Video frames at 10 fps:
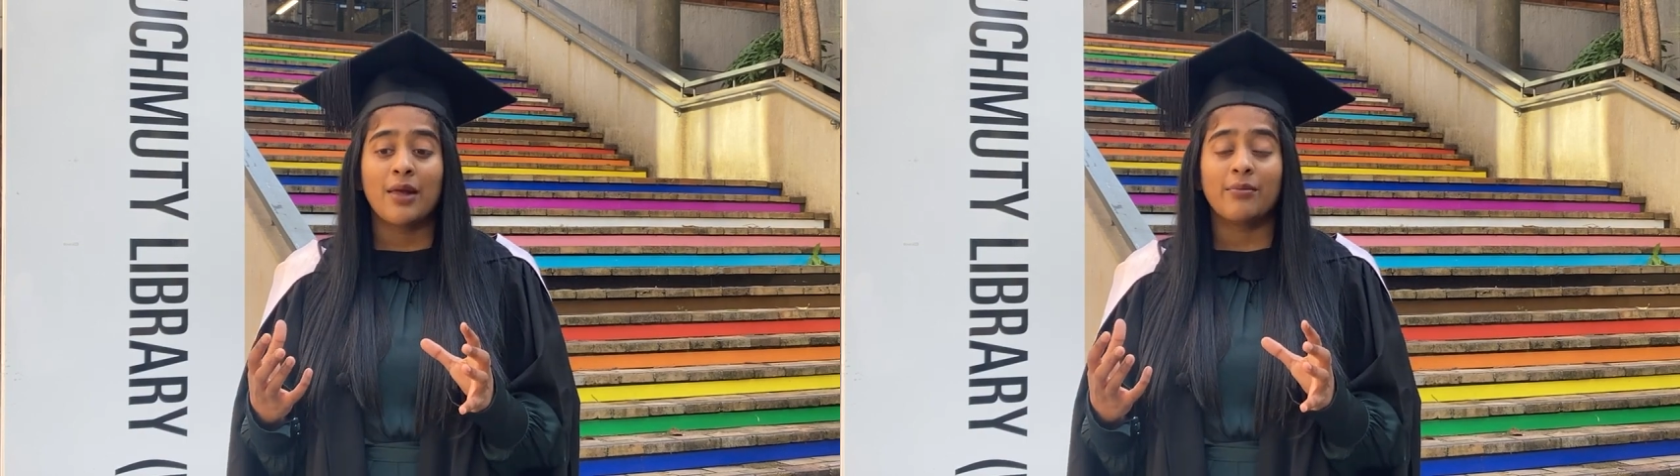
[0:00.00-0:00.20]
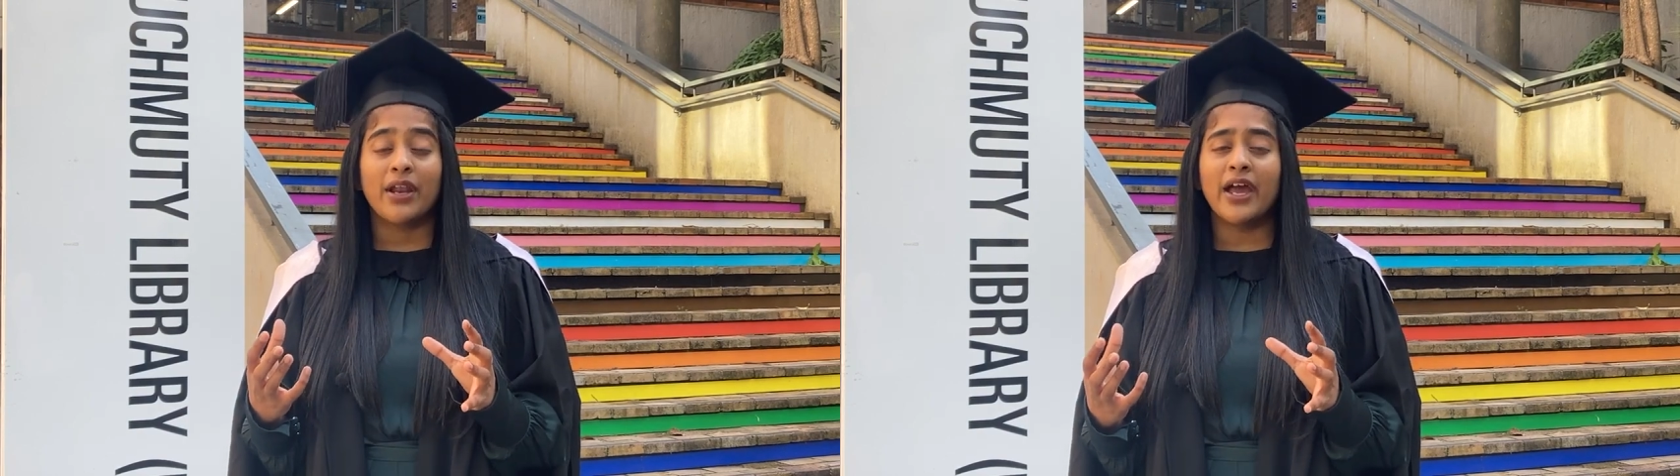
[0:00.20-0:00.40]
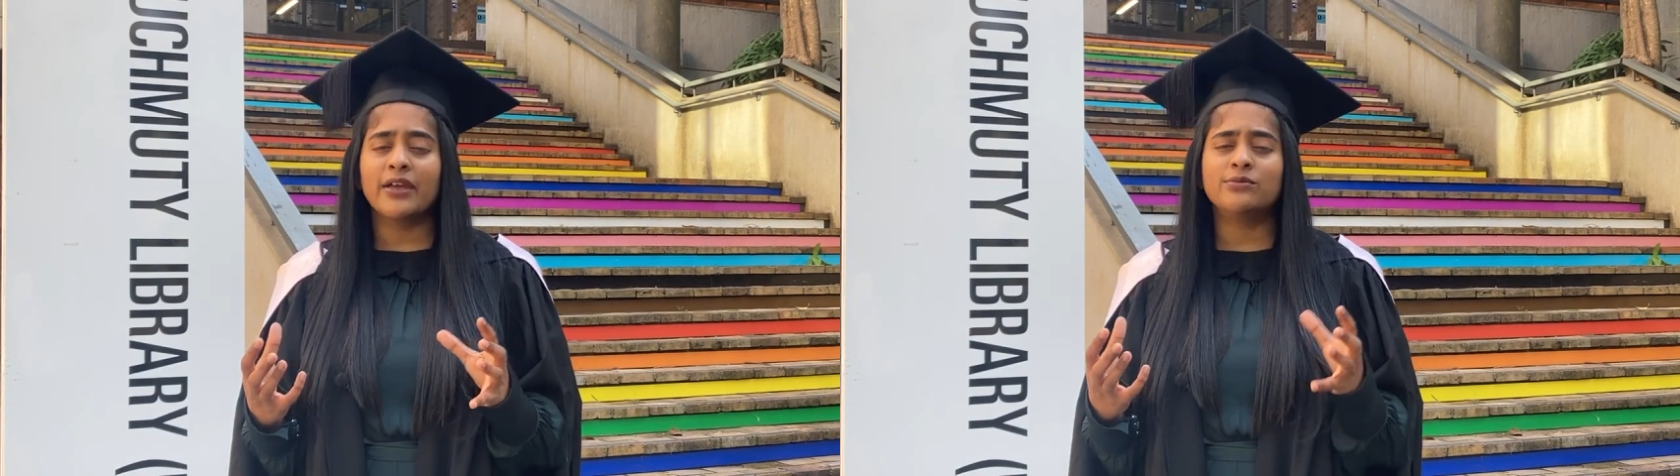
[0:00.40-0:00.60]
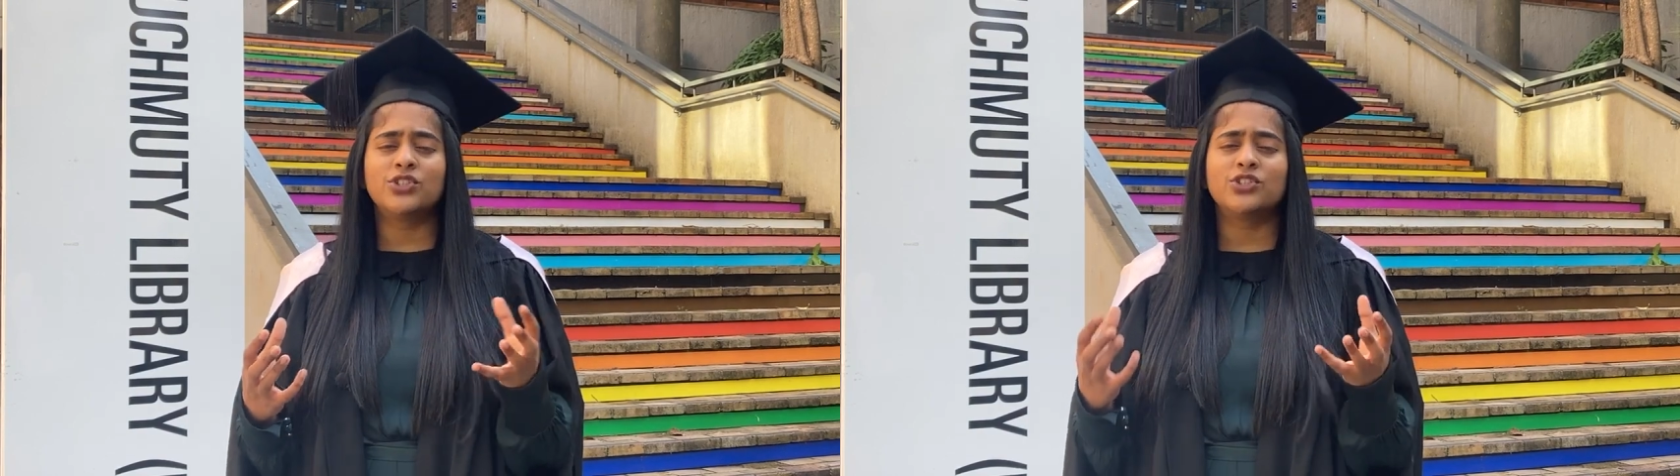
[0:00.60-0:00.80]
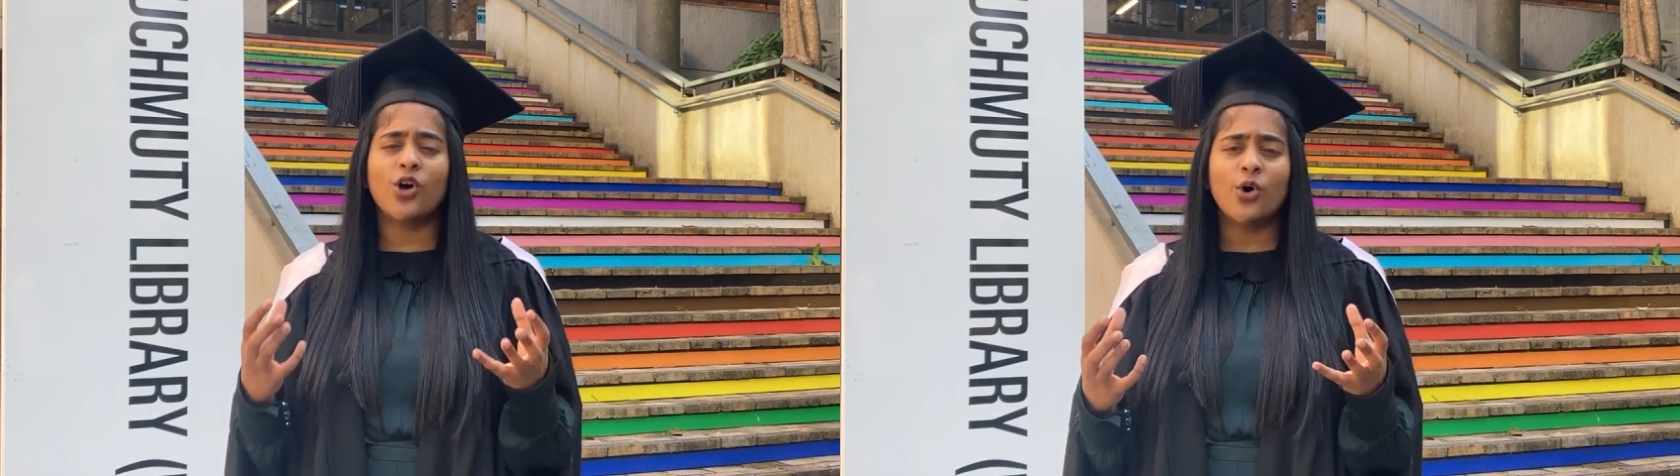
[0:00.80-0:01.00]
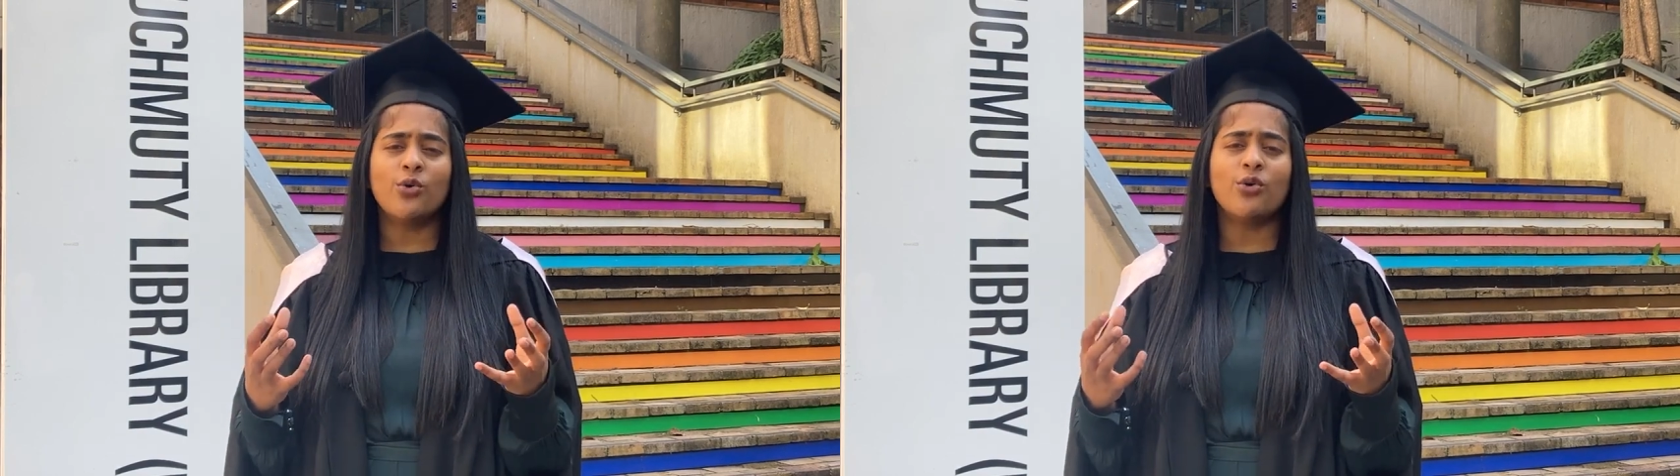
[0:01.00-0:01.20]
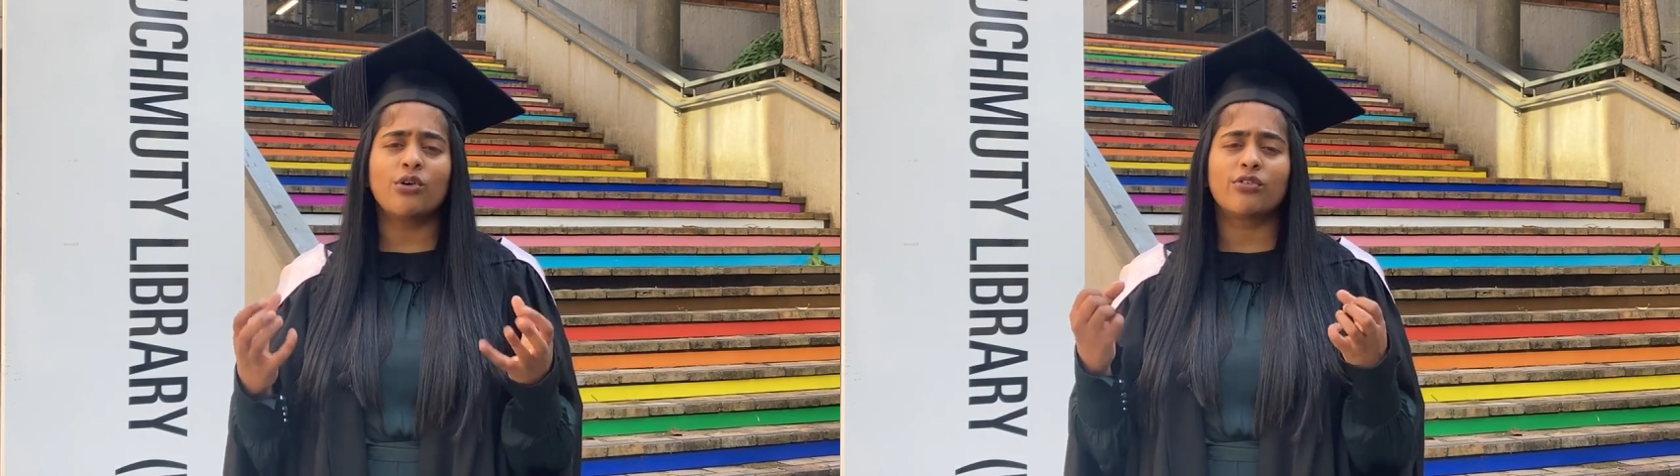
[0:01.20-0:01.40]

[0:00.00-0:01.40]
But I am so